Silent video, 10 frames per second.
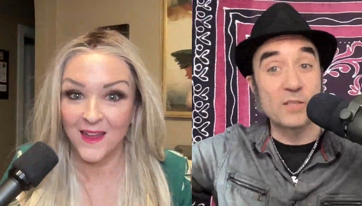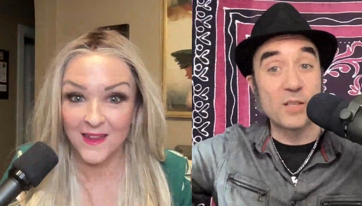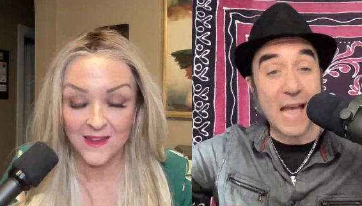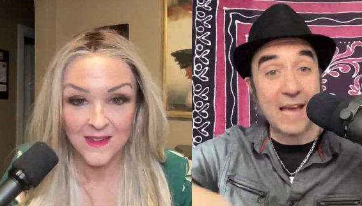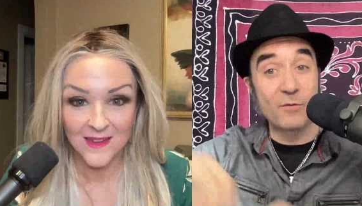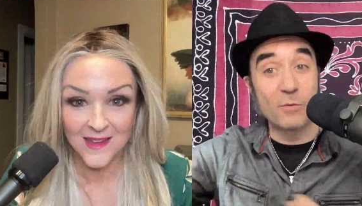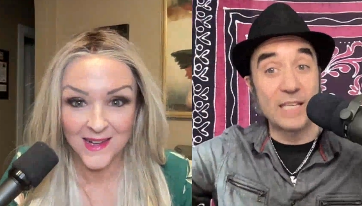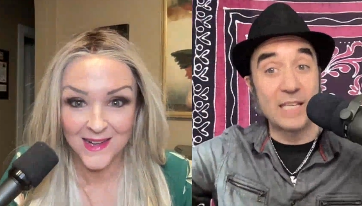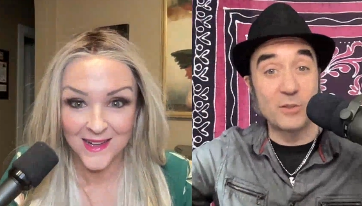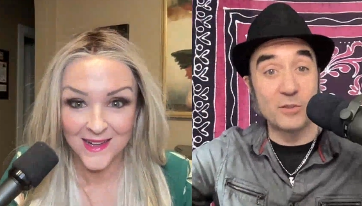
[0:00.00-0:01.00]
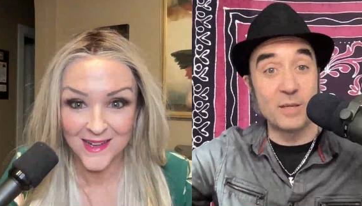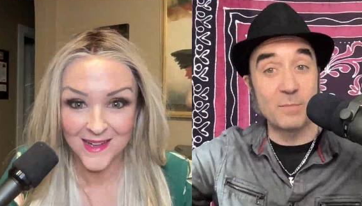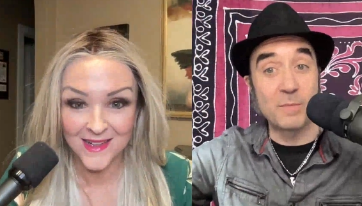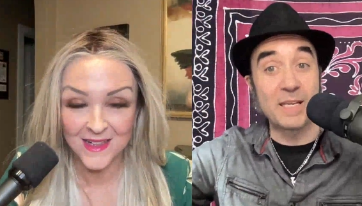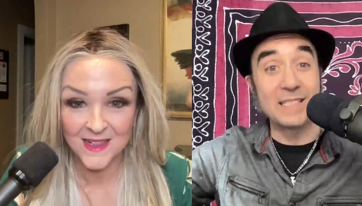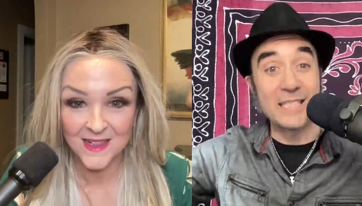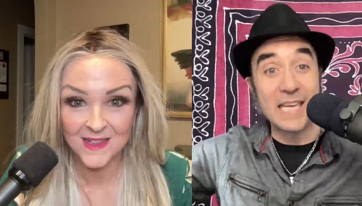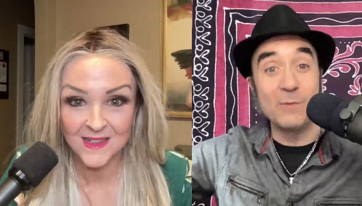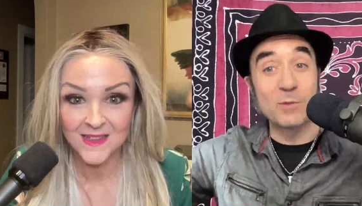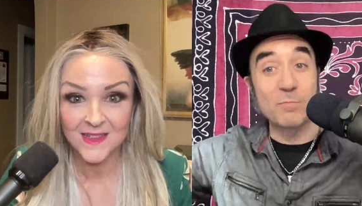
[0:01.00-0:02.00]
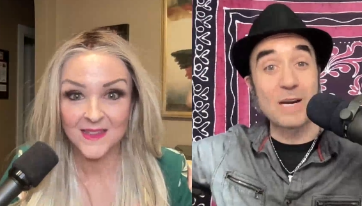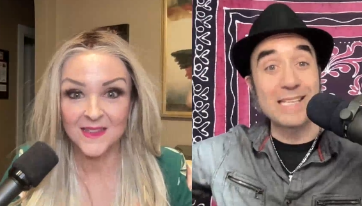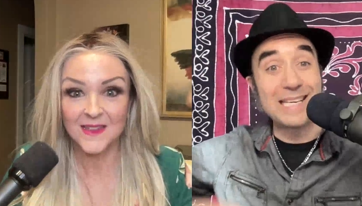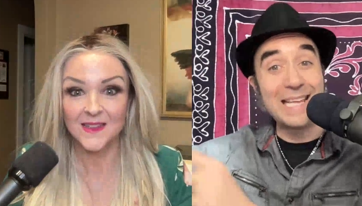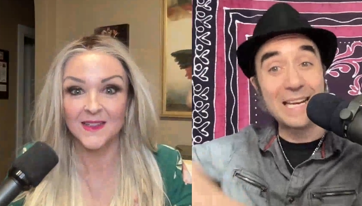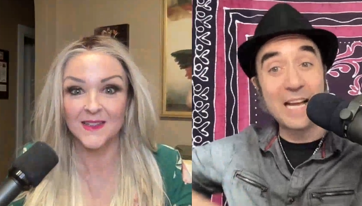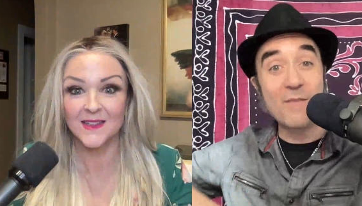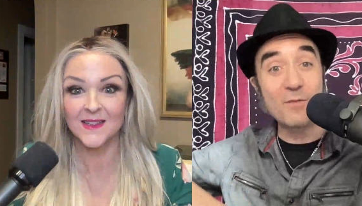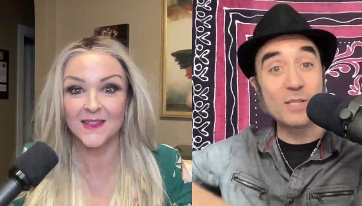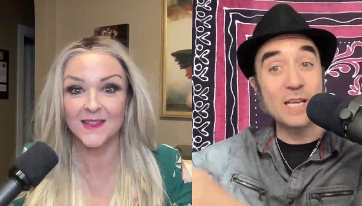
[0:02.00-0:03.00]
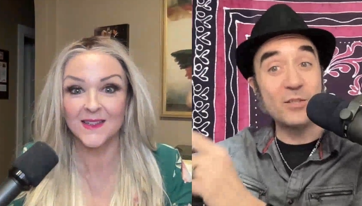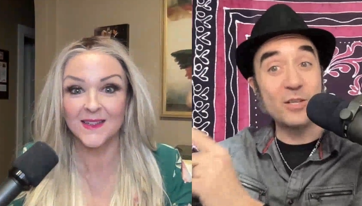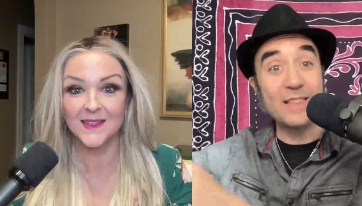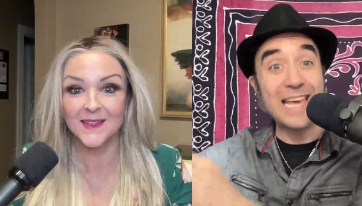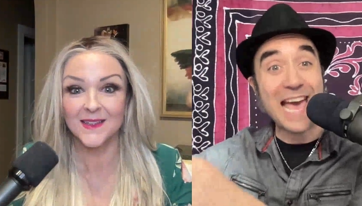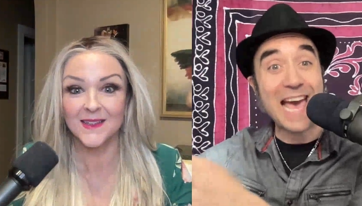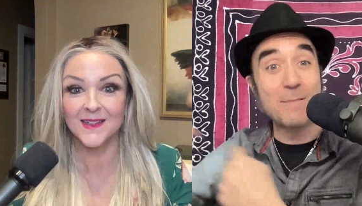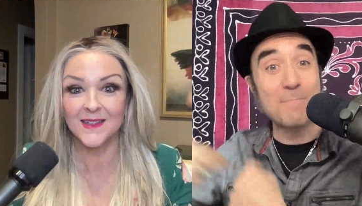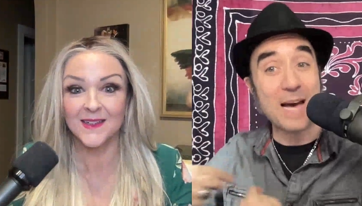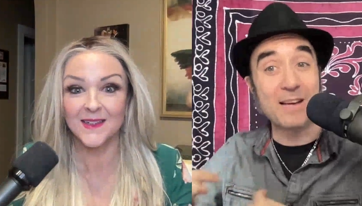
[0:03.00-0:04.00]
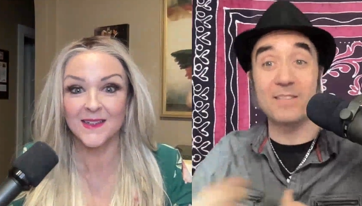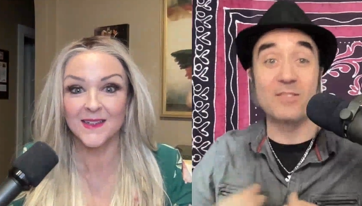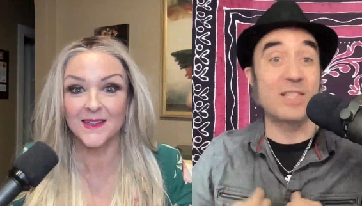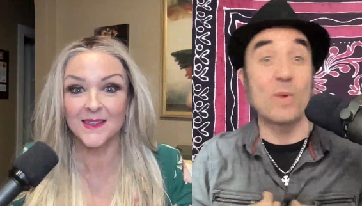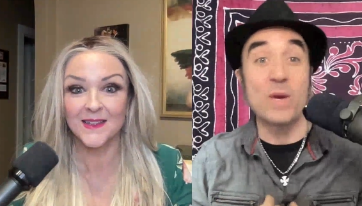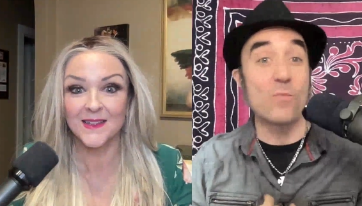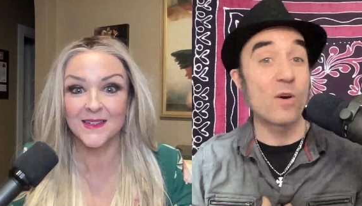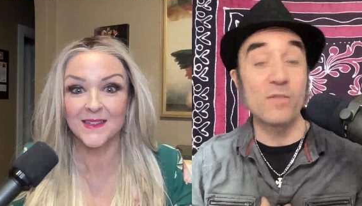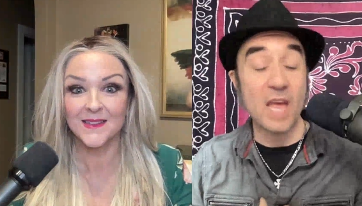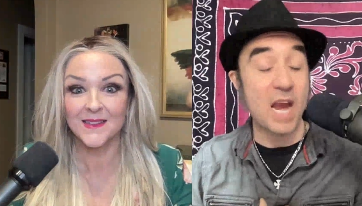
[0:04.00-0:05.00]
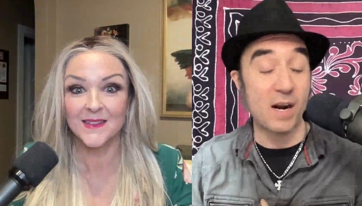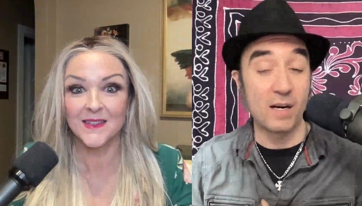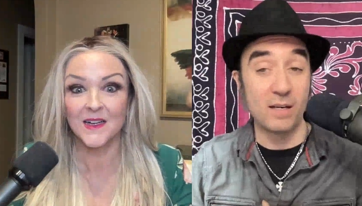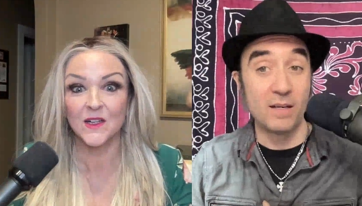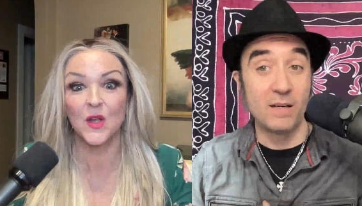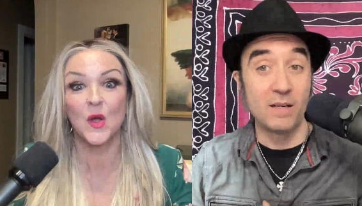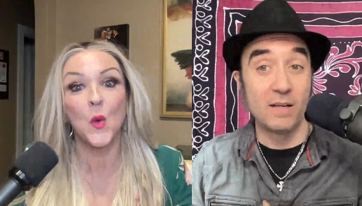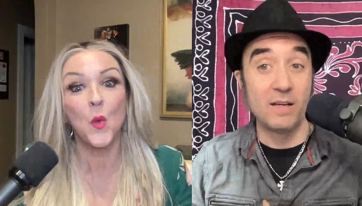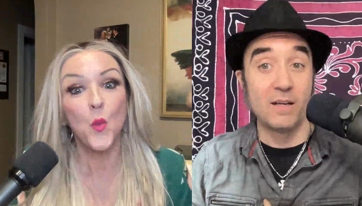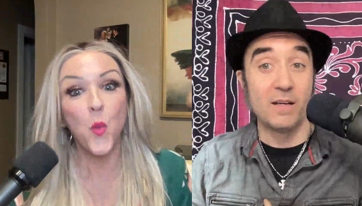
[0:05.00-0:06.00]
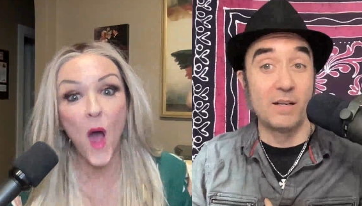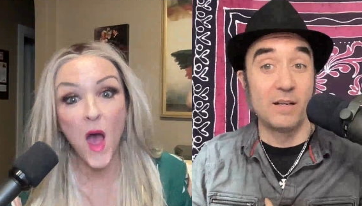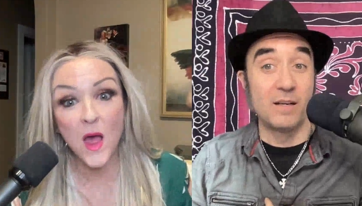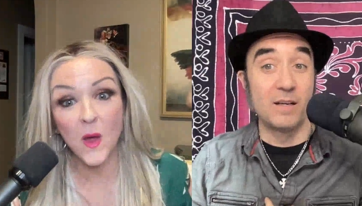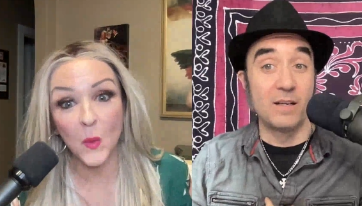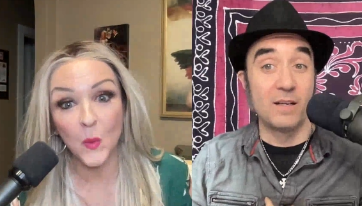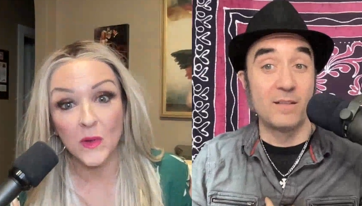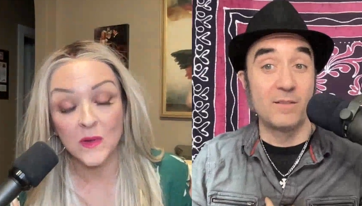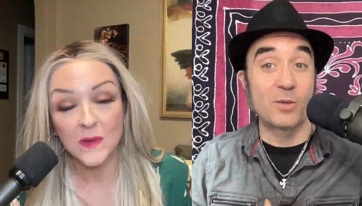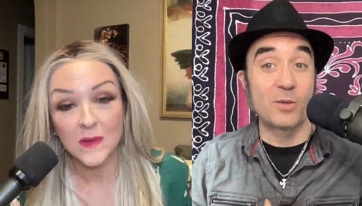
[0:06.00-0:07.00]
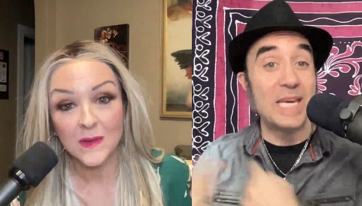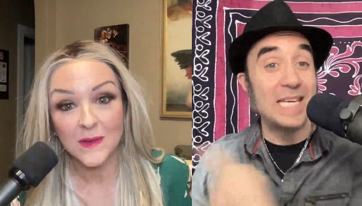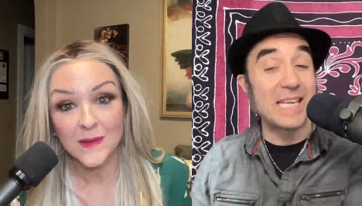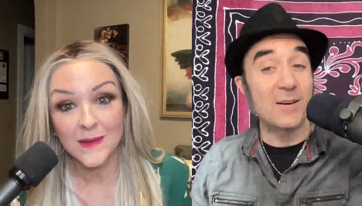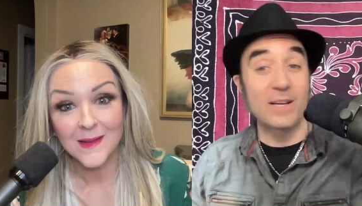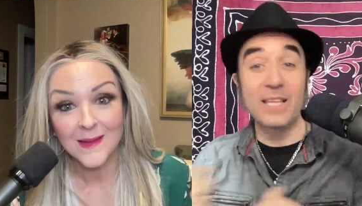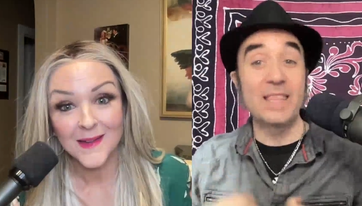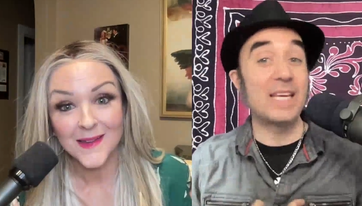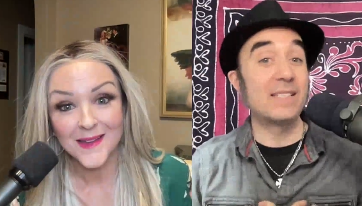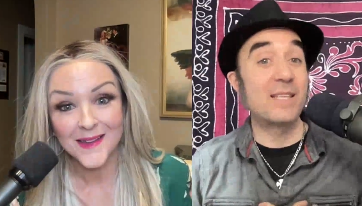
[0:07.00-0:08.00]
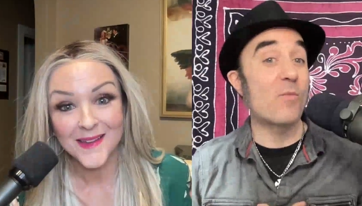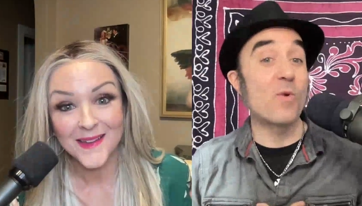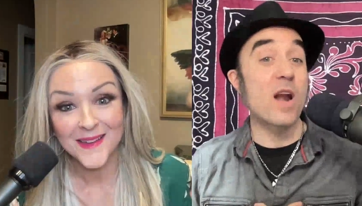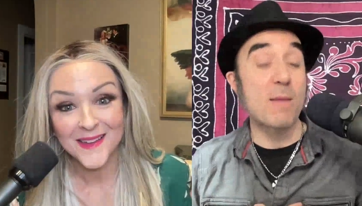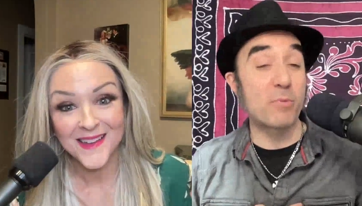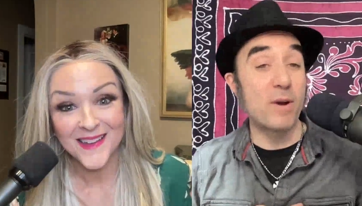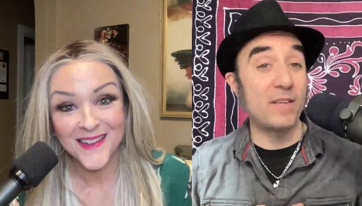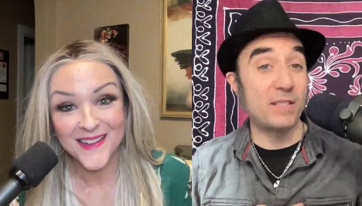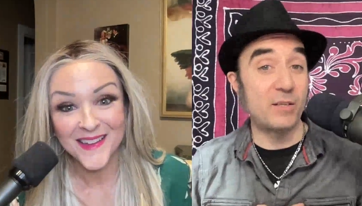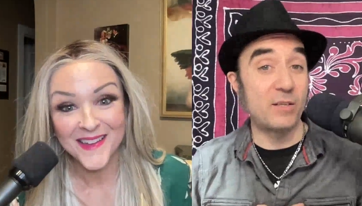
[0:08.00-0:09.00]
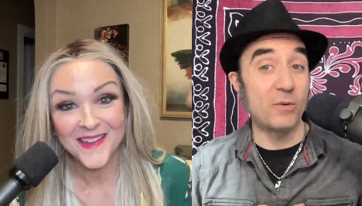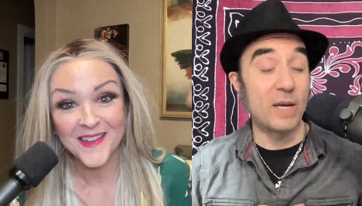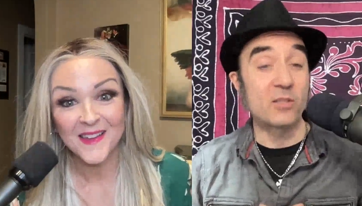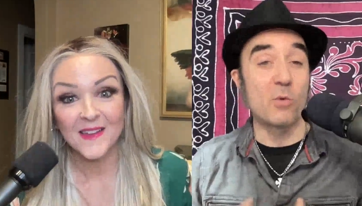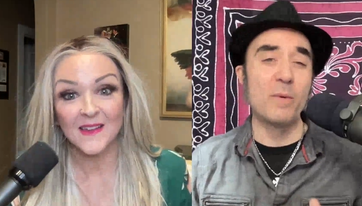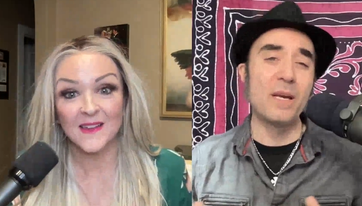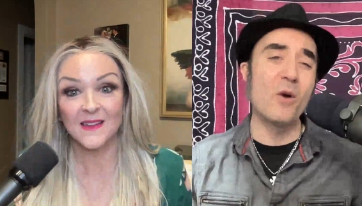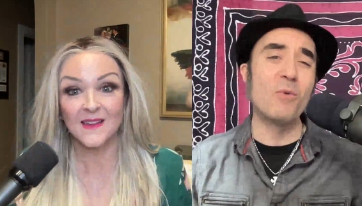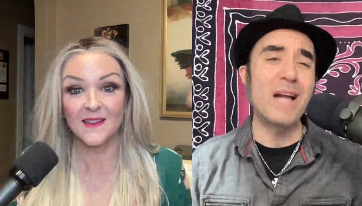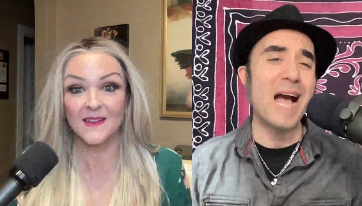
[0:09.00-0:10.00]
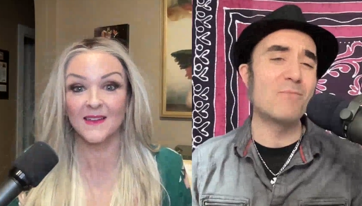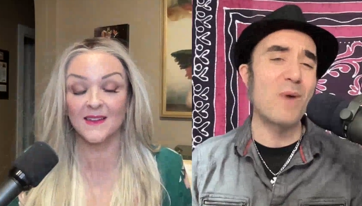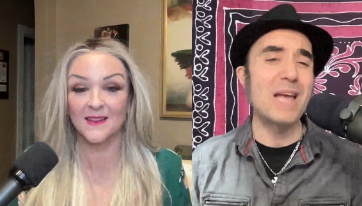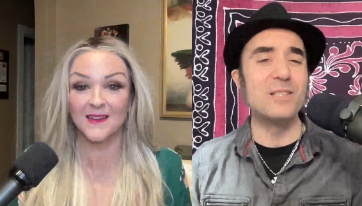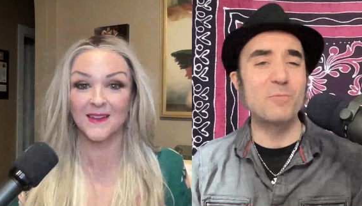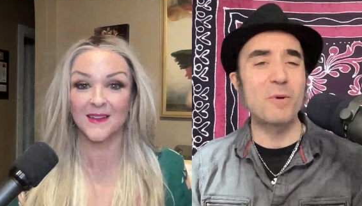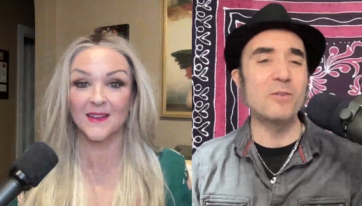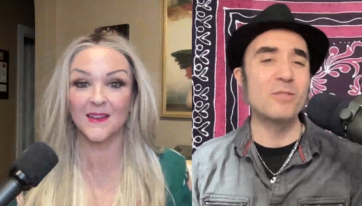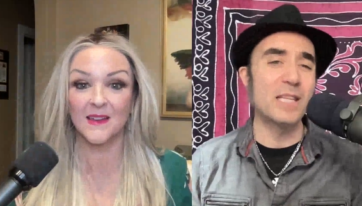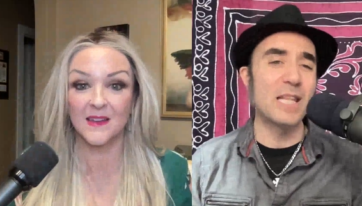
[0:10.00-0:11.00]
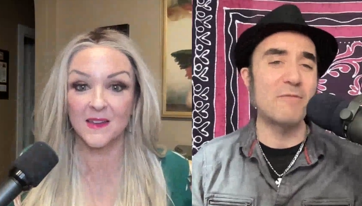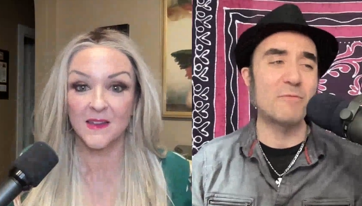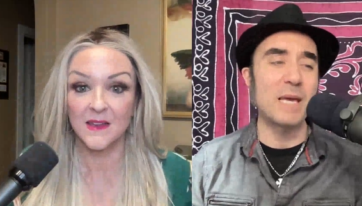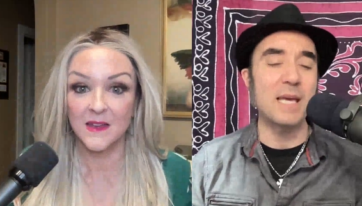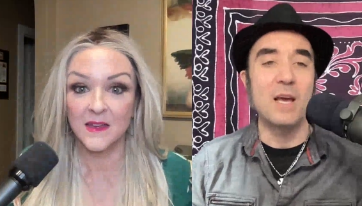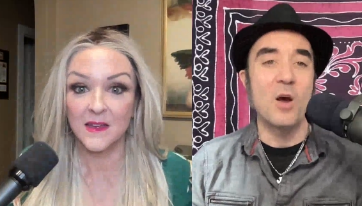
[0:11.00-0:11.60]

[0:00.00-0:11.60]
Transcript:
Speaker 1: us out of relationships because he was present in a conversation they had about us that we weren't there. Whoa. So he's hearing things that we're not privy to. And so when we go, well, God, why has this person left me?